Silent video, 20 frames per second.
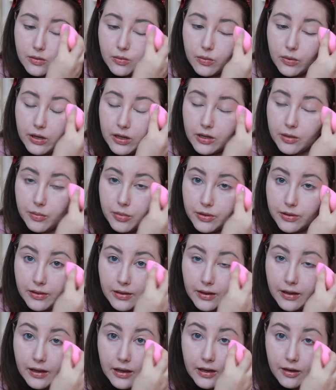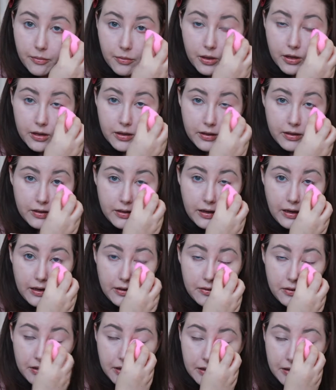where to put the camera and
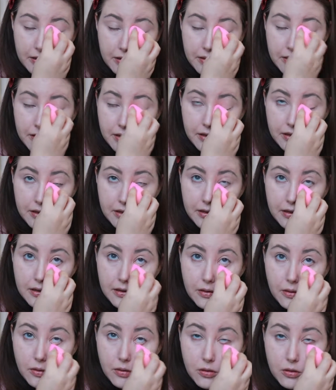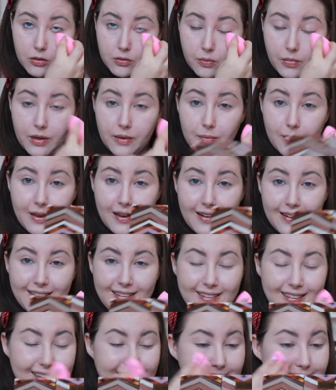how to hold my mirror